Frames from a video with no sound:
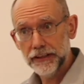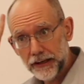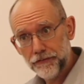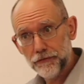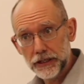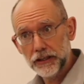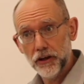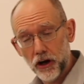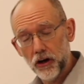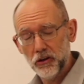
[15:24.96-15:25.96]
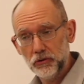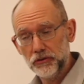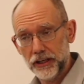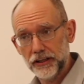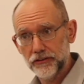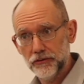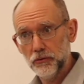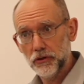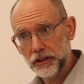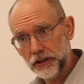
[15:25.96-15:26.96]
if we can hold it,
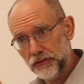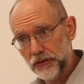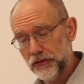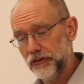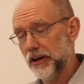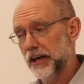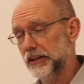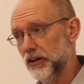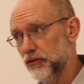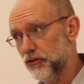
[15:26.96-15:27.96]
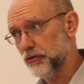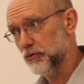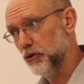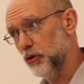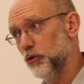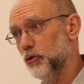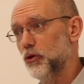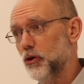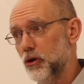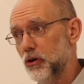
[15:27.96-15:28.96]
can sustain us through
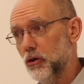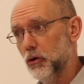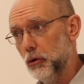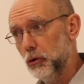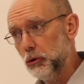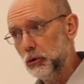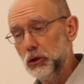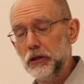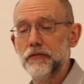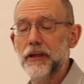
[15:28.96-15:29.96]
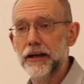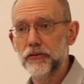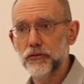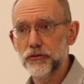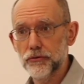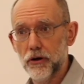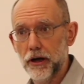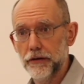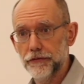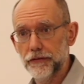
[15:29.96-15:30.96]
all of that
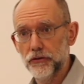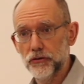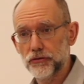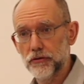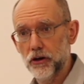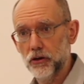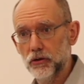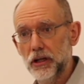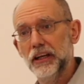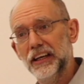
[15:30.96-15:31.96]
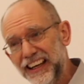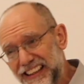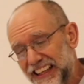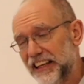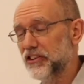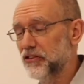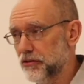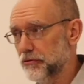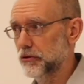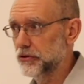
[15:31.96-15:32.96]
strife and struggle and get us
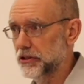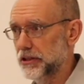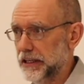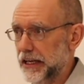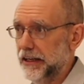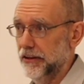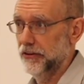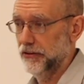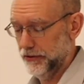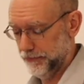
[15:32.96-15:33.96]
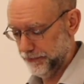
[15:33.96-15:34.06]
through to the end.